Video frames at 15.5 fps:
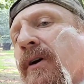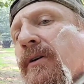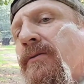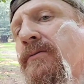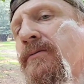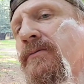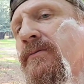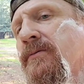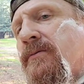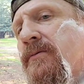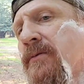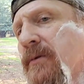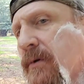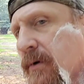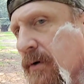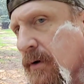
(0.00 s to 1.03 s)
ago,
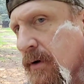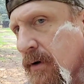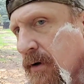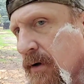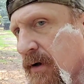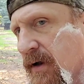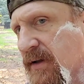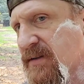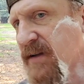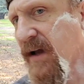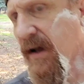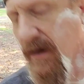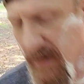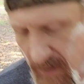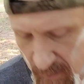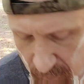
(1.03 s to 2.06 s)
it's
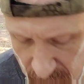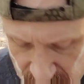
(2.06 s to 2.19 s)
not uh,